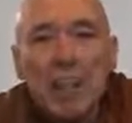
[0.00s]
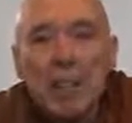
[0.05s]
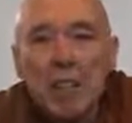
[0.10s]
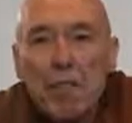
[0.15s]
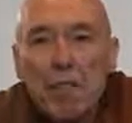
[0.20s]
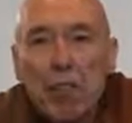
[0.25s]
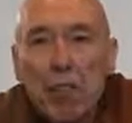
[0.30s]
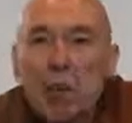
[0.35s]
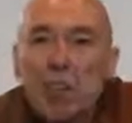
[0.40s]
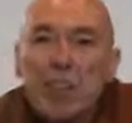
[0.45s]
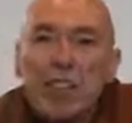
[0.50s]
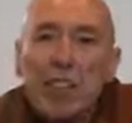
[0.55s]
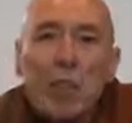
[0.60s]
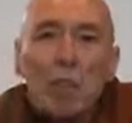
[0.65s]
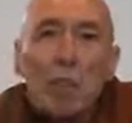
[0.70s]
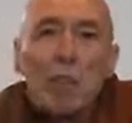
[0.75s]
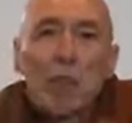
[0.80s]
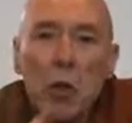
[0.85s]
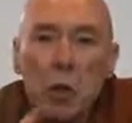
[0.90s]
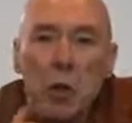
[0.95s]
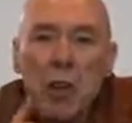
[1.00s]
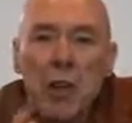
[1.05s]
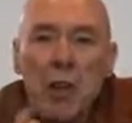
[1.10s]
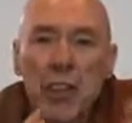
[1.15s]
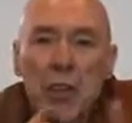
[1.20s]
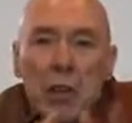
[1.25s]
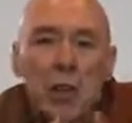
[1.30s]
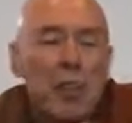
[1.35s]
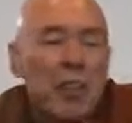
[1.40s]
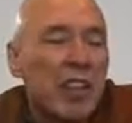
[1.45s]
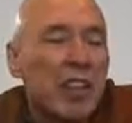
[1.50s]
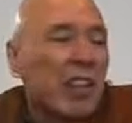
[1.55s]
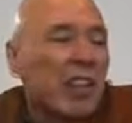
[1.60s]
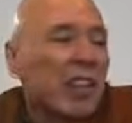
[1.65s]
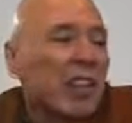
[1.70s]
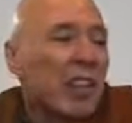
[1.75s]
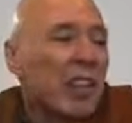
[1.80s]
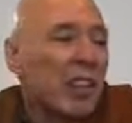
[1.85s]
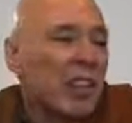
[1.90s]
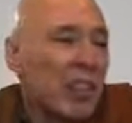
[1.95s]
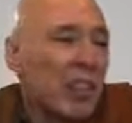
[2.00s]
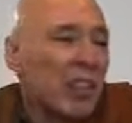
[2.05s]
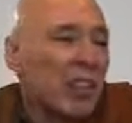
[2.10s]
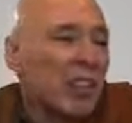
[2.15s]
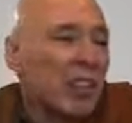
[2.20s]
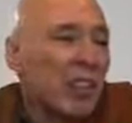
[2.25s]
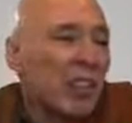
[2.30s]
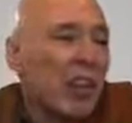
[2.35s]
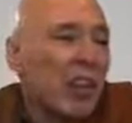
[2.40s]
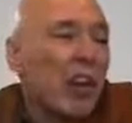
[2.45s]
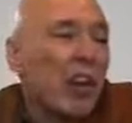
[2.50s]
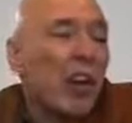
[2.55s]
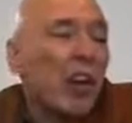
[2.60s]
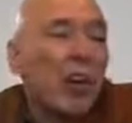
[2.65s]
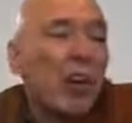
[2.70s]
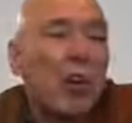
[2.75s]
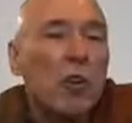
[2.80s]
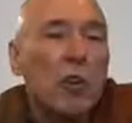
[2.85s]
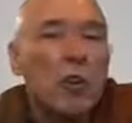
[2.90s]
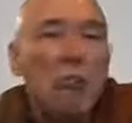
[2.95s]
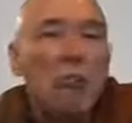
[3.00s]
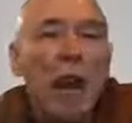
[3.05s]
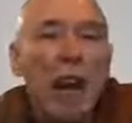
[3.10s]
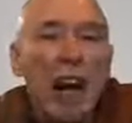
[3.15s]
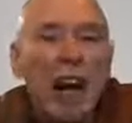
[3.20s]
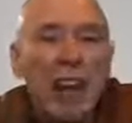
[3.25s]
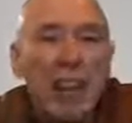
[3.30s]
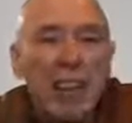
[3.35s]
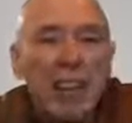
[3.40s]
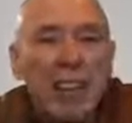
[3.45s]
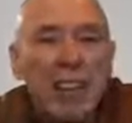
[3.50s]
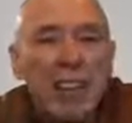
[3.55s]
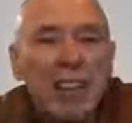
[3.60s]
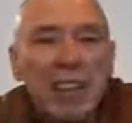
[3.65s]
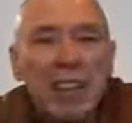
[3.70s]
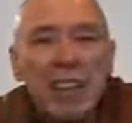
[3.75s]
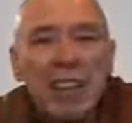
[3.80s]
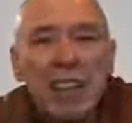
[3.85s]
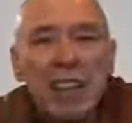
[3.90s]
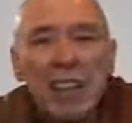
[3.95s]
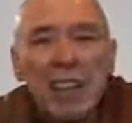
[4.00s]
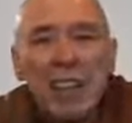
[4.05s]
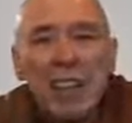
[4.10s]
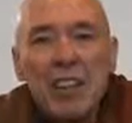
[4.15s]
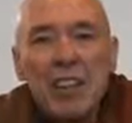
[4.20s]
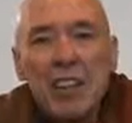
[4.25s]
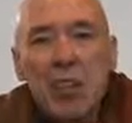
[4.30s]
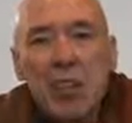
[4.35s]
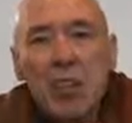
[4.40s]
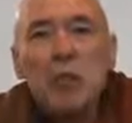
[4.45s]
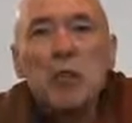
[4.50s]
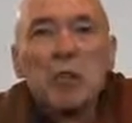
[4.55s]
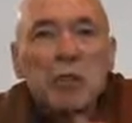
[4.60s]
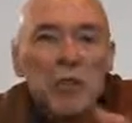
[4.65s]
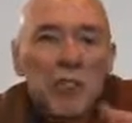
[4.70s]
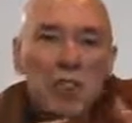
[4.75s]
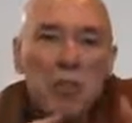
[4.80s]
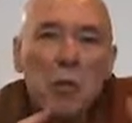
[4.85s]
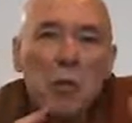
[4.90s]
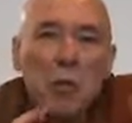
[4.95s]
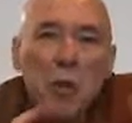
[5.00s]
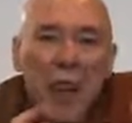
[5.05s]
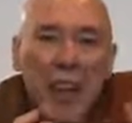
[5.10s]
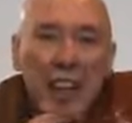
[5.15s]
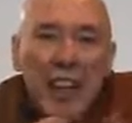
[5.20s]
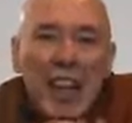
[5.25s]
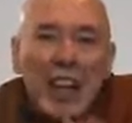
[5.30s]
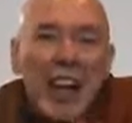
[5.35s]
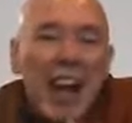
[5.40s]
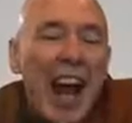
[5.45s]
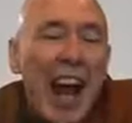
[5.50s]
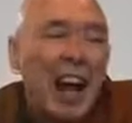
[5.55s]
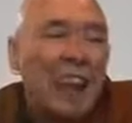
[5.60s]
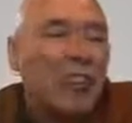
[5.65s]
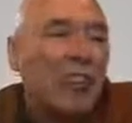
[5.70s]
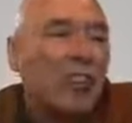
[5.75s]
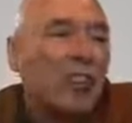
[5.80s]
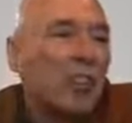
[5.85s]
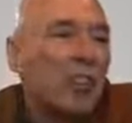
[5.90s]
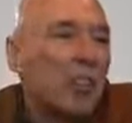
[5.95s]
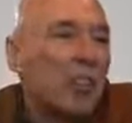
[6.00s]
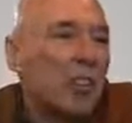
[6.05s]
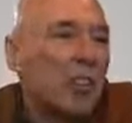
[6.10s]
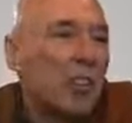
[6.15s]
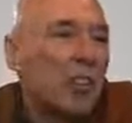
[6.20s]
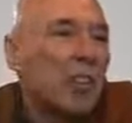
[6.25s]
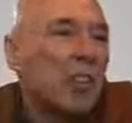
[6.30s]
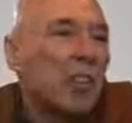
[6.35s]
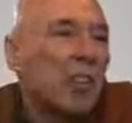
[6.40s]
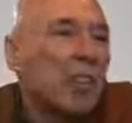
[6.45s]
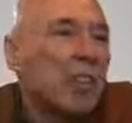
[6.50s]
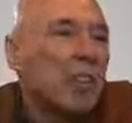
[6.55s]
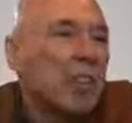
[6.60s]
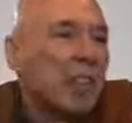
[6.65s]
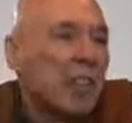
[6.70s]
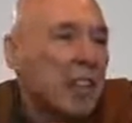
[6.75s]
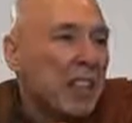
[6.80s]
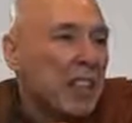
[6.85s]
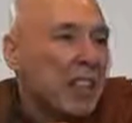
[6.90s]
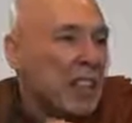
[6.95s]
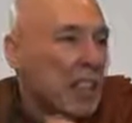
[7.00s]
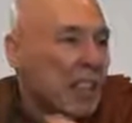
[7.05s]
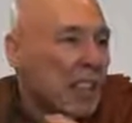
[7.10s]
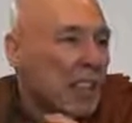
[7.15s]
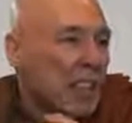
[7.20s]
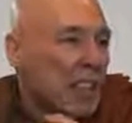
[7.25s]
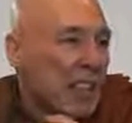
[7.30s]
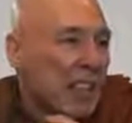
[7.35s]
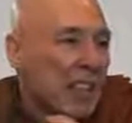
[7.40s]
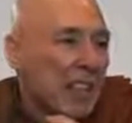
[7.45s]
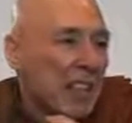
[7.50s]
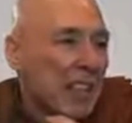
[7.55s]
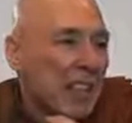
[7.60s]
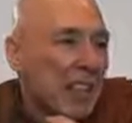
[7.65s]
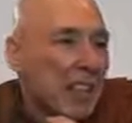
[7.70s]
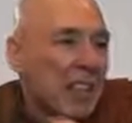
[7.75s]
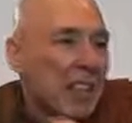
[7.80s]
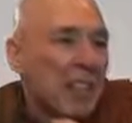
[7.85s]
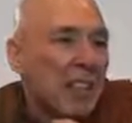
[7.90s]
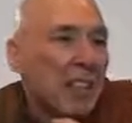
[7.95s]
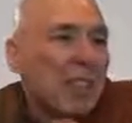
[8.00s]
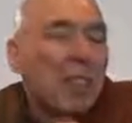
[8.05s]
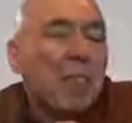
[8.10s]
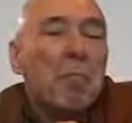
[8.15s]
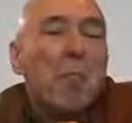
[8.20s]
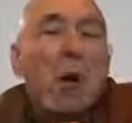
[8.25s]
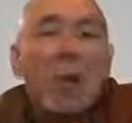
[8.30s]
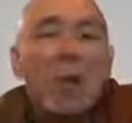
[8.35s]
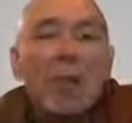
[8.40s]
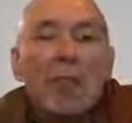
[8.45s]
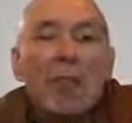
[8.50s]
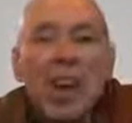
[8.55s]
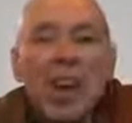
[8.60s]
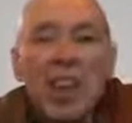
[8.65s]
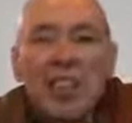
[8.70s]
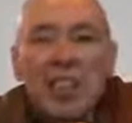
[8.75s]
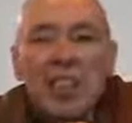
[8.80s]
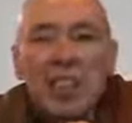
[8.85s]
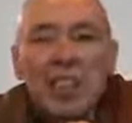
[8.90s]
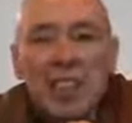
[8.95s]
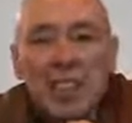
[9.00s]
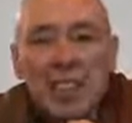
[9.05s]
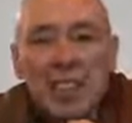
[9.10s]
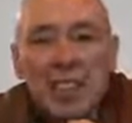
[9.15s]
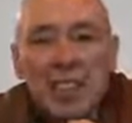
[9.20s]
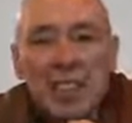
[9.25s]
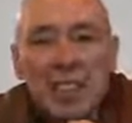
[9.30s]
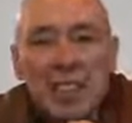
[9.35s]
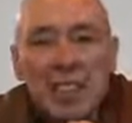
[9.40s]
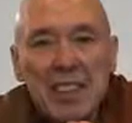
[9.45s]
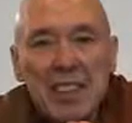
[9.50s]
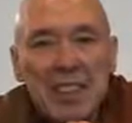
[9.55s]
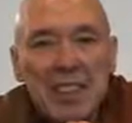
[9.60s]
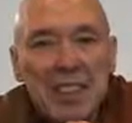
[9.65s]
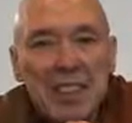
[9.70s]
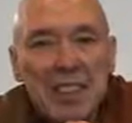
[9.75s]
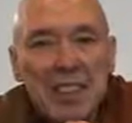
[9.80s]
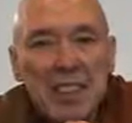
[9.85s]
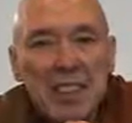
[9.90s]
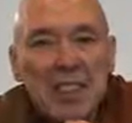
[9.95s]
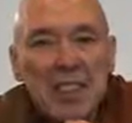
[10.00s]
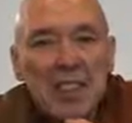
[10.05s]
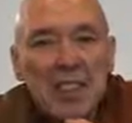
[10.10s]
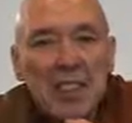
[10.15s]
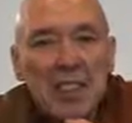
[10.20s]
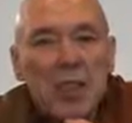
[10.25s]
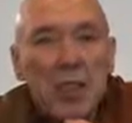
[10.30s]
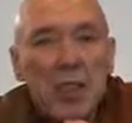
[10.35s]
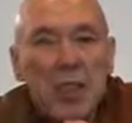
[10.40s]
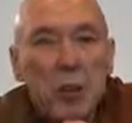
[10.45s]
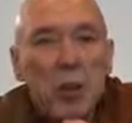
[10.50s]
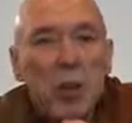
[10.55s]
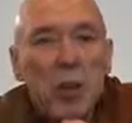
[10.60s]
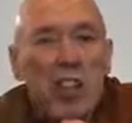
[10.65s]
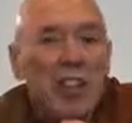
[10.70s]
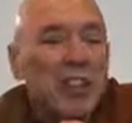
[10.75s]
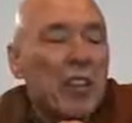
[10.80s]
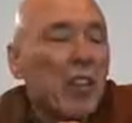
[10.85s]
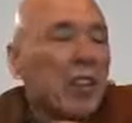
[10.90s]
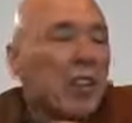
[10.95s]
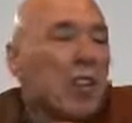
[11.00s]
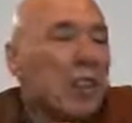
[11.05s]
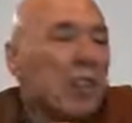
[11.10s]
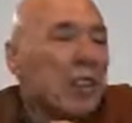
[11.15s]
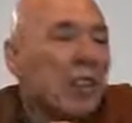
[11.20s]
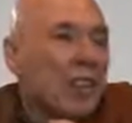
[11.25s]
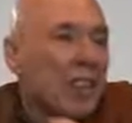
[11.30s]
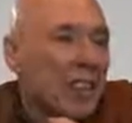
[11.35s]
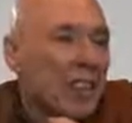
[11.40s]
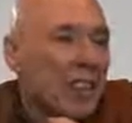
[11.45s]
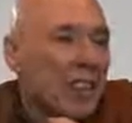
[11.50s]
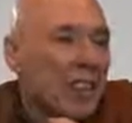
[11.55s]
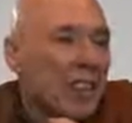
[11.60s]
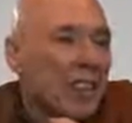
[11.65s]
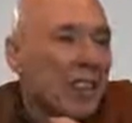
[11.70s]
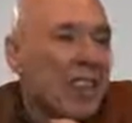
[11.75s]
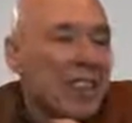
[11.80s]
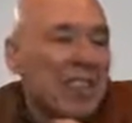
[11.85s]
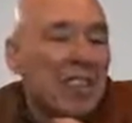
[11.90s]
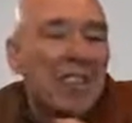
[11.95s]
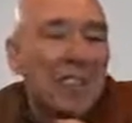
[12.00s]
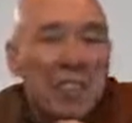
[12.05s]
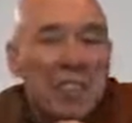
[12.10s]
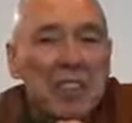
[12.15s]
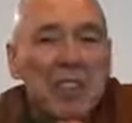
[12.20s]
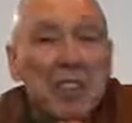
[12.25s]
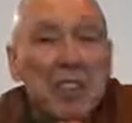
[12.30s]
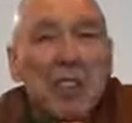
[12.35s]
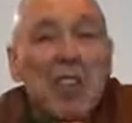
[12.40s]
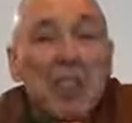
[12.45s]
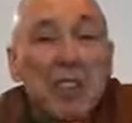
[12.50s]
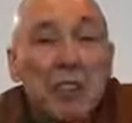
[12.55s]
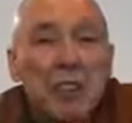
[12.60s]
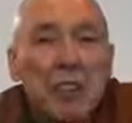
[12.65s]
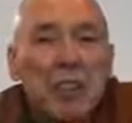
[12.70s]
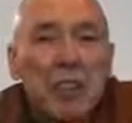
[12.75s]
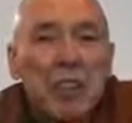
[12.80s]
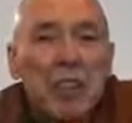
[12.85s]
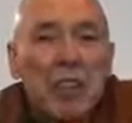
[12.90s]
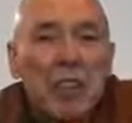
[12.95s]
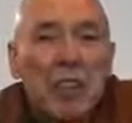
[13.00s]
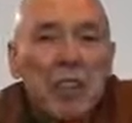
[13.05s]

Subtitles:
for subduing within his or her own mind those quite natural human motivations, those quite human